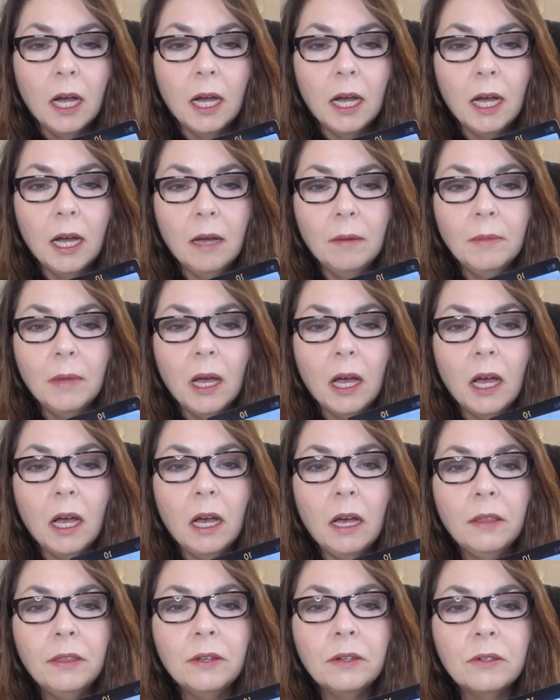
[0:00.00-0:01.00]
Um,
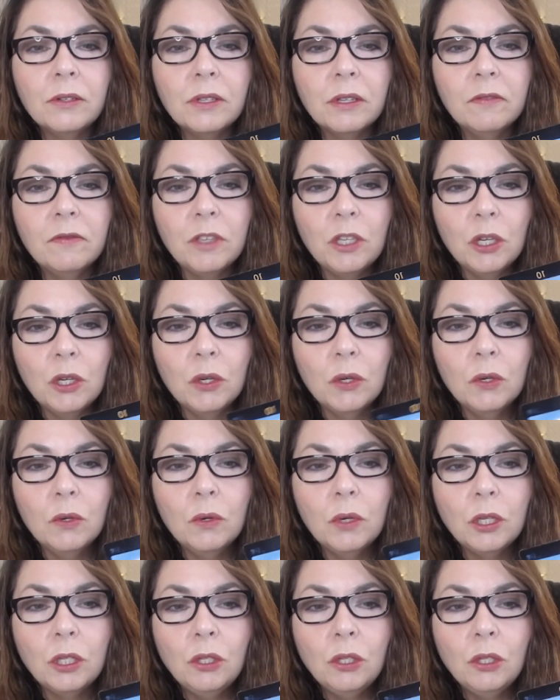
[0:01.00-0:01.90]
others of you,